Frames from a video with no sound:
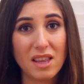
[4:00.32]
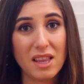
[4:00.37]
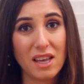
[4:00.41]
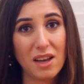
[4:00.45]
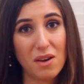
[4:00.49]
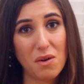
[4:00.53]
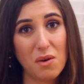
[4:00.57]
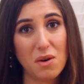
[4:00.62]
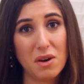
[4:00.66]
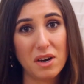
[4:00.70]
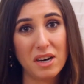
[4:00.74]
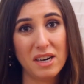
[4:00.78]
then they
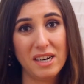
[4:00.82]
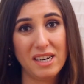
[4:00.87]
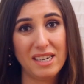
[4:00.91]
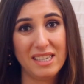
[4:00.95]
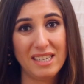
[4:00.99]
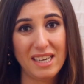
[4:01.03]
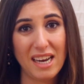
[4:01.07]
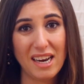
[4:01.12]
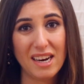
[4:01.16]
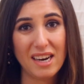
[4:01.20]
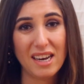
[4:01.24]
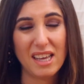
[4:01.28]
go out on a
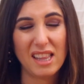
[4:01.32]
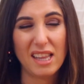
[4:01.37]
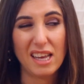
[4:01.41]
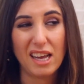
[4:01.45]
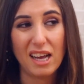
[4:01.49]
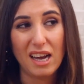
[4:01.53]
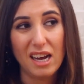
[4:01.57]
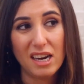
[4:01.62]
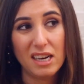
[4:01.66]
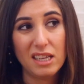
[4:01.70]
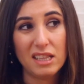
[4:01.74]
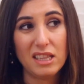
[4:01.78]
date and they
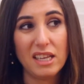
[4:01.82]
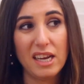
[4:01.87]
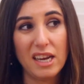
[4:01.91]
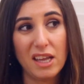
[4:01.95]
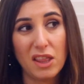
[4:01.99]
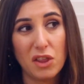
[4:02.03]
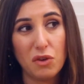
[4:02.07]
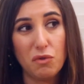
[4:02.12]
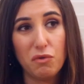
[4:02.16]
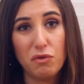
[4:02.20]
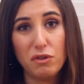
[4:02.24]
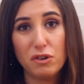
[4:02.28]
kind of
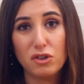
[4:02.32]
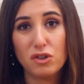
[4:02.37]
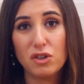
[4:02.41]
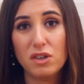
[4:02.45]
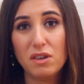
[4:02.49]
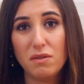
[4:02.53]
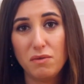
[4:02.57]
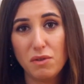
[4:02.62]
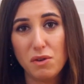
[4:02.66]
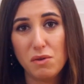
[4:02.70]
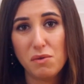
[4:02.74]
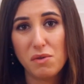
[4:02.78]
like the version
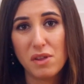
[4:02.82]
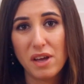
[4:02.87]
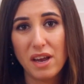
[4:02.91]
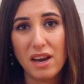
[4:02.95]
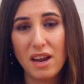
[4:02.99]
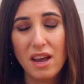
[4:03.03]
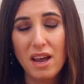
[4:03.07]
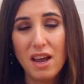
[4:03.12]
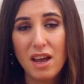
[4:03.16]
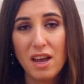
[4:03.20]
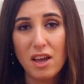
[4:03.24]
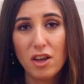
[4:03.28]
of you that